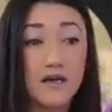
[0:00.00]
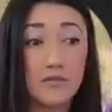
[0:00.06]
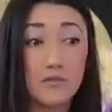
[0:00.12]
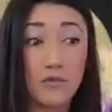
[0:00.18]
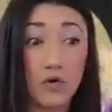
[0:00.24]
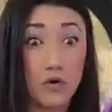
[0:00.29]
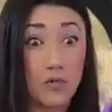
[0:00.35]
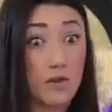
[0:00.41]

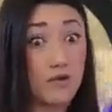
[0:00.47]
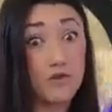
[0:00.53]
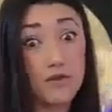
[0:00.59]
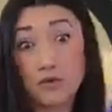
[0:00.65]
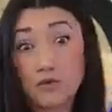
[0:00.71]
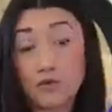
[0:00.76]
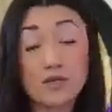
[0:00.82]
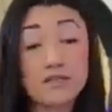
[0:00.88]
or maybe
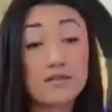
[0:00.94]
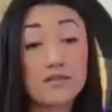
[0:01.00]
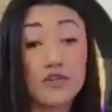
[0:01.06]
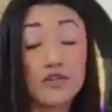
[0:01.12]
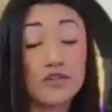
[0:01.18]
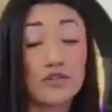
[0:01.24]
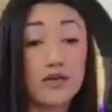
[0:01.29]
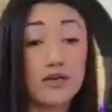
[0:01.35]
there was
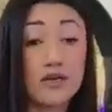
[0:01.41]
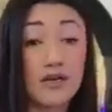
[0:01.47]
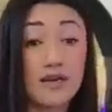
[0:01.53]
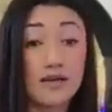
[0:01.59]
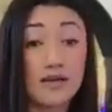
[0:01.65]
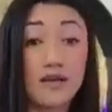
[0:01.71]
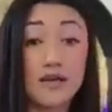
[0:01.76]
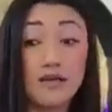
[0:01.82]
nurturing
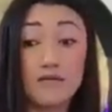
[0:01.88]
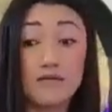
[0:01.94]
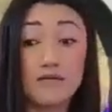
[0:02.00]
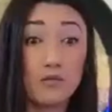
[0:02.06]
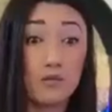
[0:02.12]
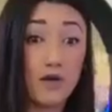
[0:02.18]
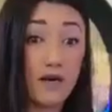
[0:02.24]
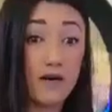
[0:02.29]
and love,
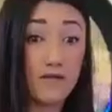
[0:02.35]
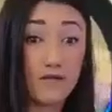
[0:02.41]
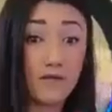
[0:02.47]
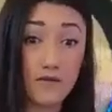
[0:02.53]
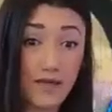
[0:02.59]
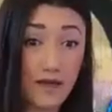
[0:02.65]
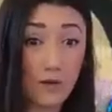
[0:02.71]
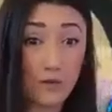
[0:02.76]

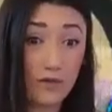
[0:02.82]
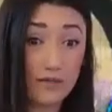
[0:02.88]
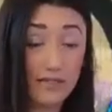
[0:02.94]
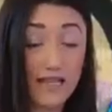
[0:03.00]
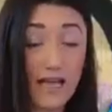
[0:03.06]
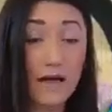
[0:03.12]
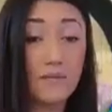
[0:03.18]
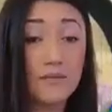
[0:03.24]
whatever that was
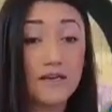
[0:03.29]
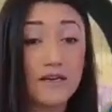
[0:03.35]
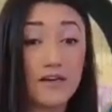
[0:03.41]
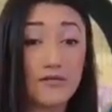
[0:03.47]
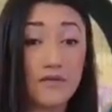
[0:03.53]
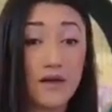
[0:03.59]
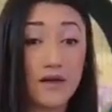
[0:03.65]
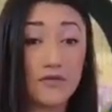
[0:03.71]
happening
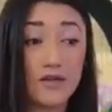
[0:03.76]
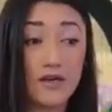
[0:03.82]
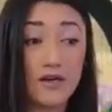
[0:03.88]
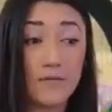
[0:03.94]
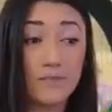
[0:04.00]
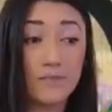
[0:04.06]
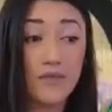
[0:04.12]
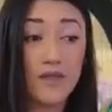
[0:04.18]
around them,